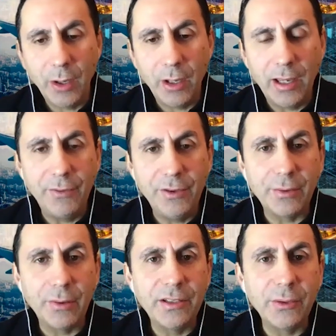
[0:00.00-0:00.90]
everything
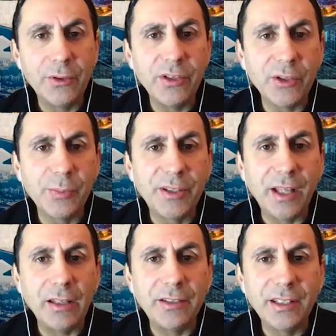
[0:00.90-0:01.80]
related to
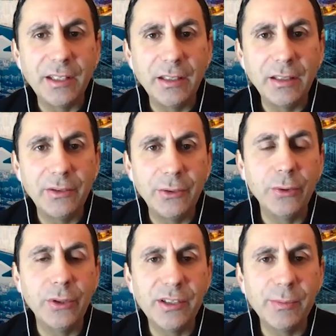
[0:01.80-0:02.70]
hospitality,
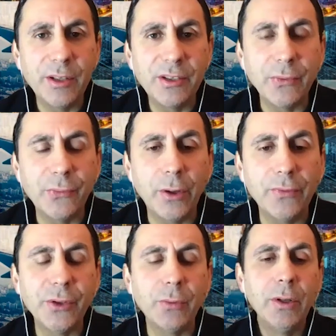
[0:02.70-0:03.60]
tourism, and so
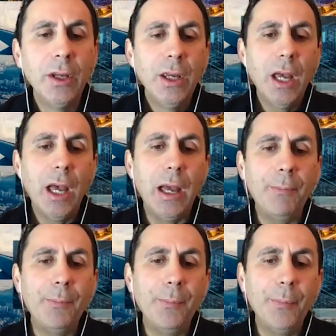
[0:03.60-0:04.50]
forth. So,
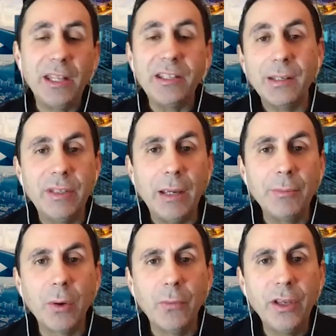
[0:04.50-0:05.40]
but at the same
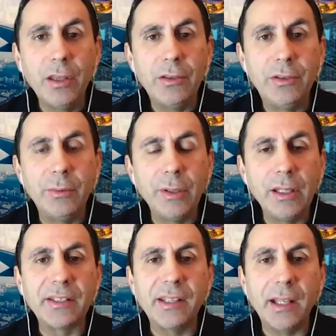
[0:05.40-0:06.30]
time, COVID really
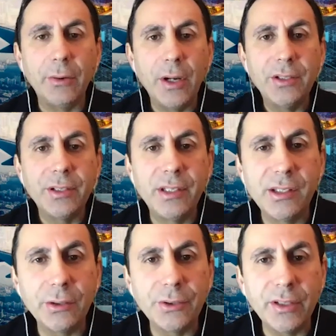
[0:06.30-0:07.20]
accelerated
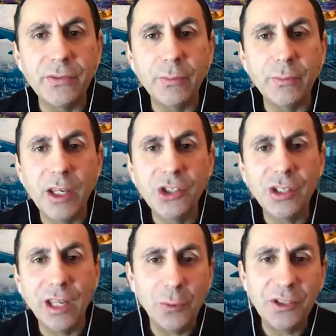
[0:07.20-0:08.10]
digital transformation,
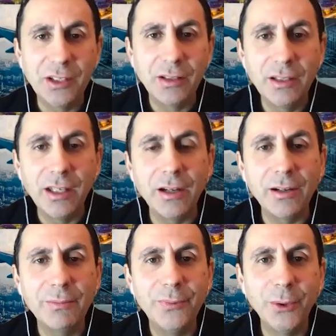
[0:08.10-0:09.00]
and we're still
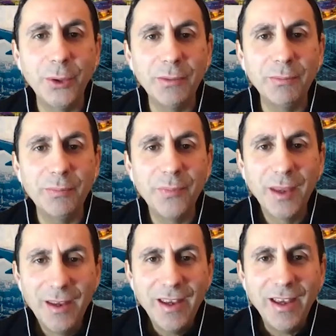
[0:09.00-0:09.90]
here doing
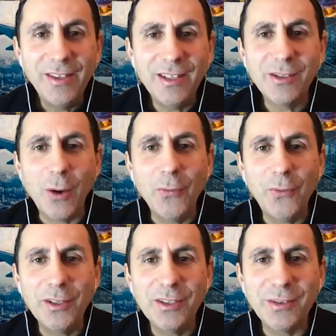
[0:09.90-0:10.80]
this conference